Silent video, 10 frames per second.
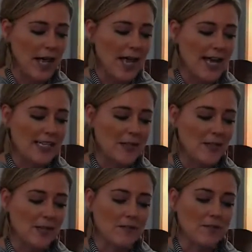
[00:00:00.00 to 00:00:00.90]
It
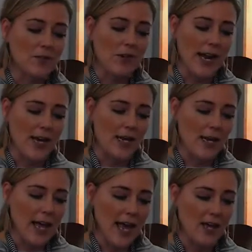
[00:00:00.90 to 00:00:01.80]
smelled of grain
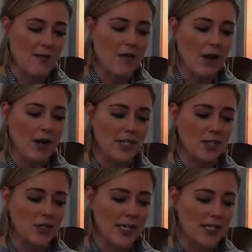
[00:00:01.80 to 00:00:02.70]
and of harness
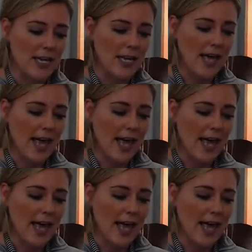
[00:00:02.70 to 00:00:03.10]
dressing